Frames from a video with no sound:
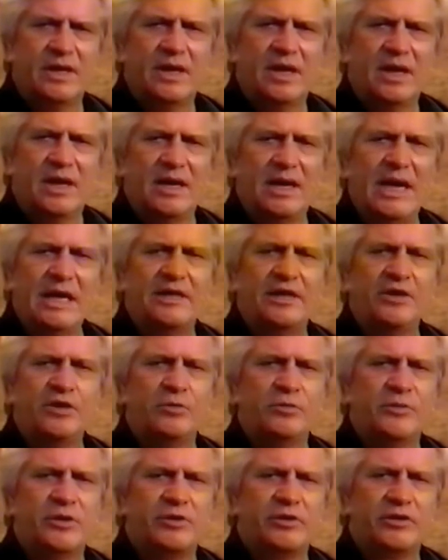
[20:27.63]
Like the
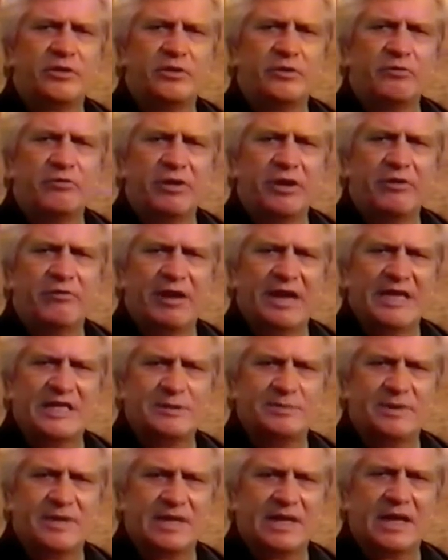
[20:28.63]
numerical
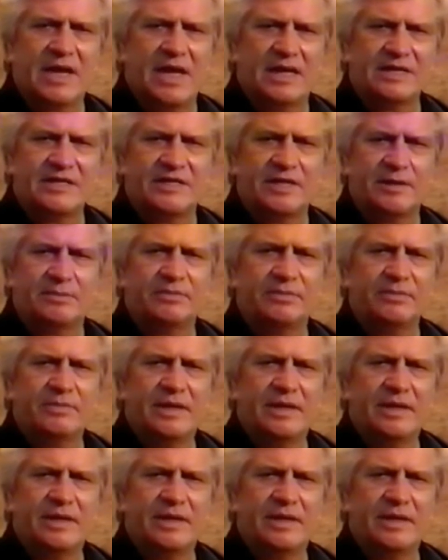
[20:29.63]
rearrangement concept,